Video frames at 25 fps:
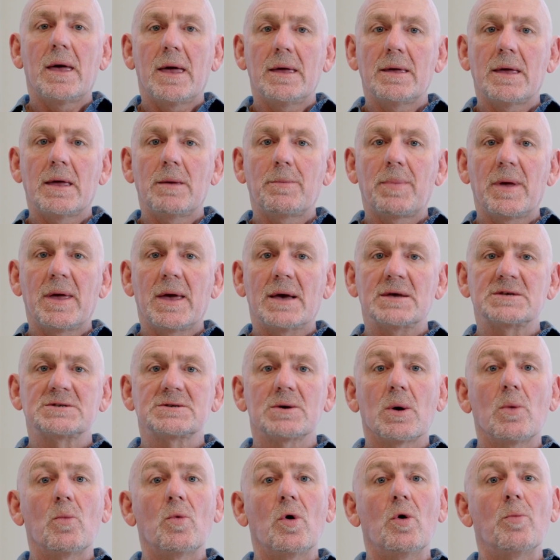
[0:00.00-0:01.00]

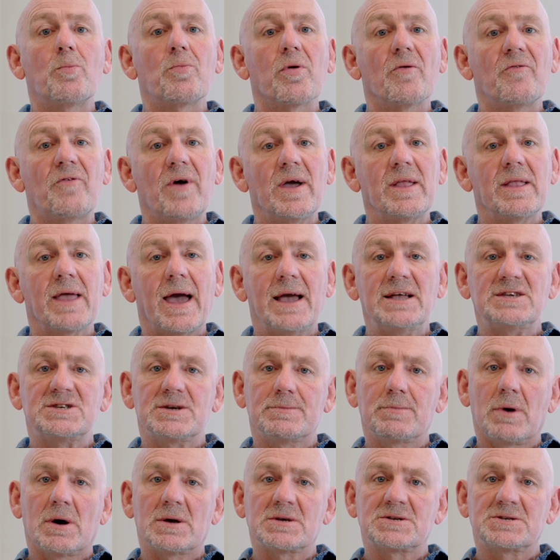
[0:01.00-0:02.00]
EEBS will prevent
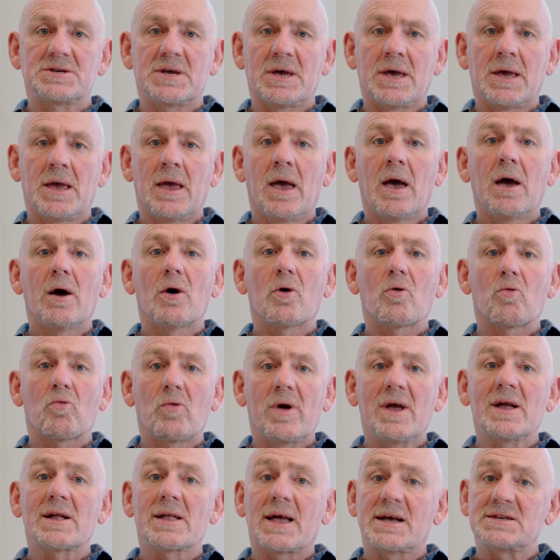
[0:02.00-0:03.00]
HMRC
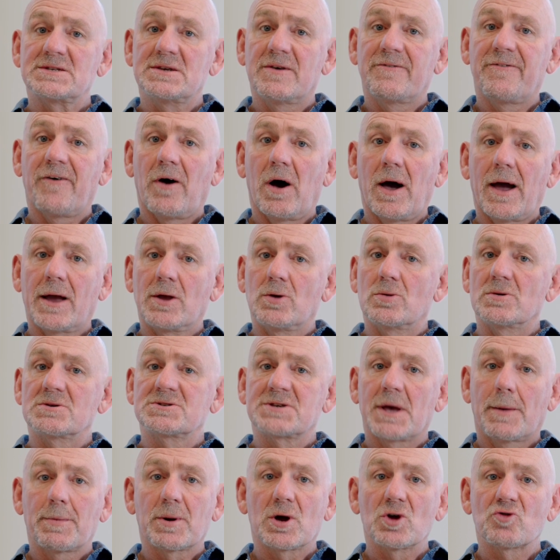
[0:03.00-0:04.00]
reclassifying your
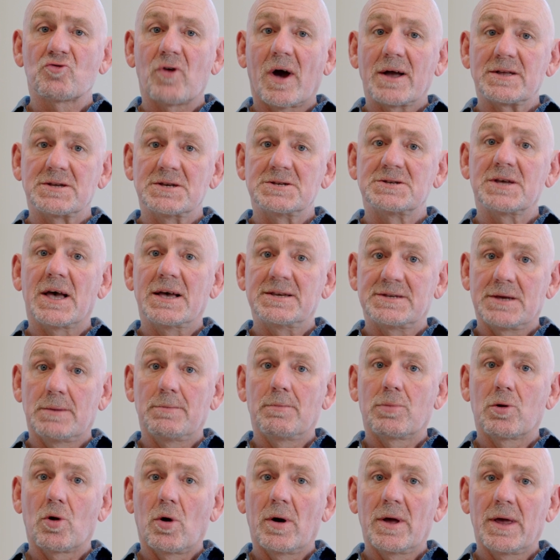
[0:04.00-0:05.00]
subcontractors as
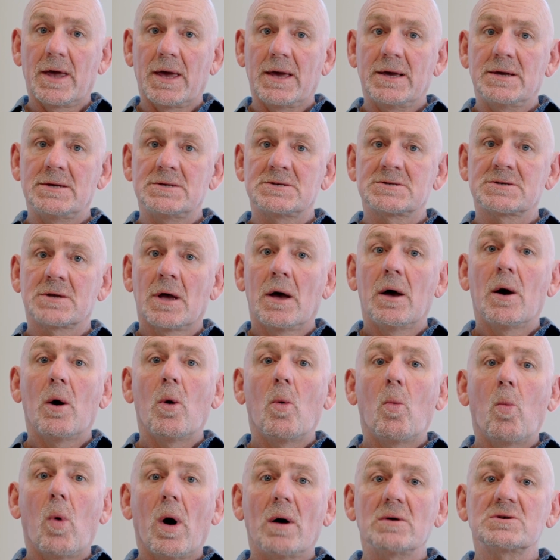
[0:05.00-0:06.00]
employees
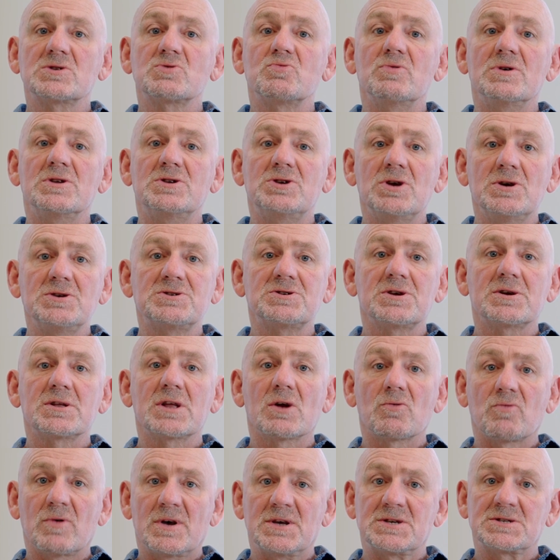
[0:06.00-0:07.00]
whilst reducing
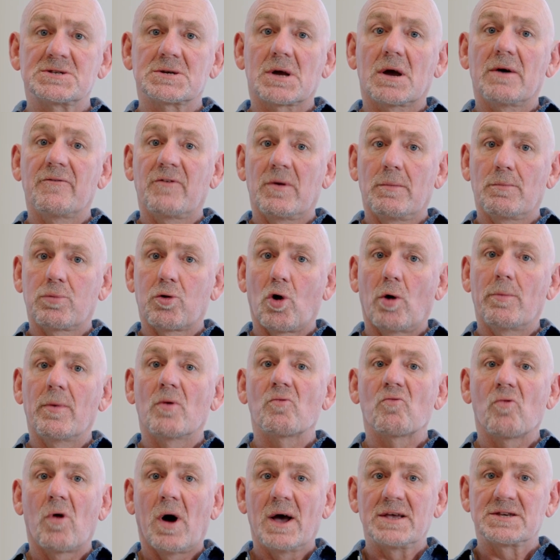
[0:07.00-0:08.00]
the risk of
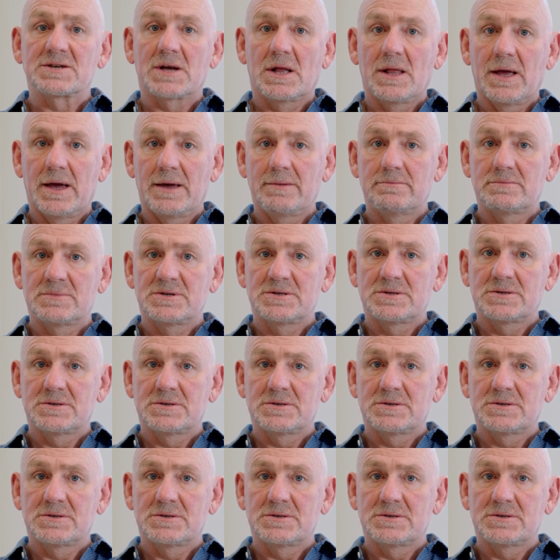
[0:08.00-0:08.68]
employment rights claims.